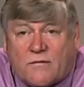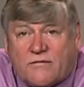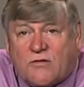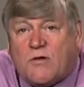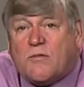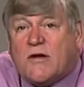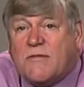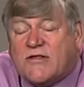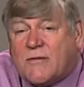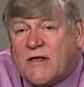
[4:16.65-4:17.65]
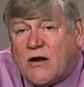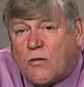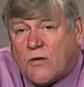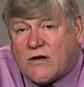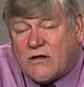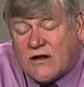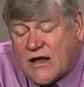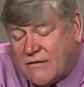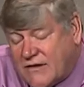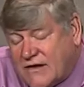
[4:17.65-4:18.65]
She wanted to bring me some of that artwork to look
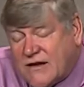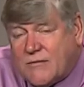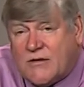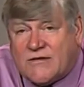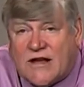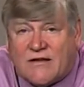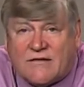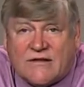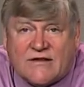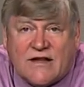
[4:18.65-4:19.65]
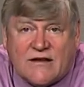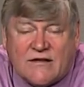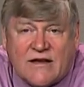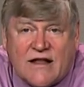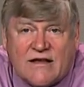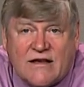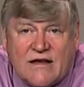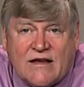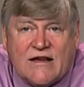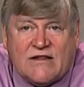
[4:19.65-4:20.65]
at. I said, Come on down, let's take a look at it.
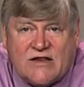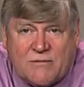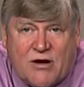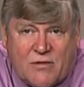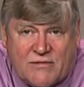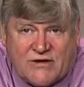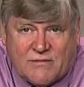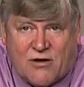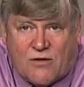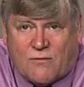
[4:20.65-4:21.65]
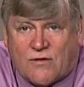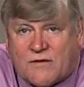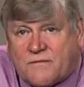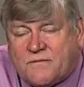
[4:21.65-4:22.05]
She bought me some artwork.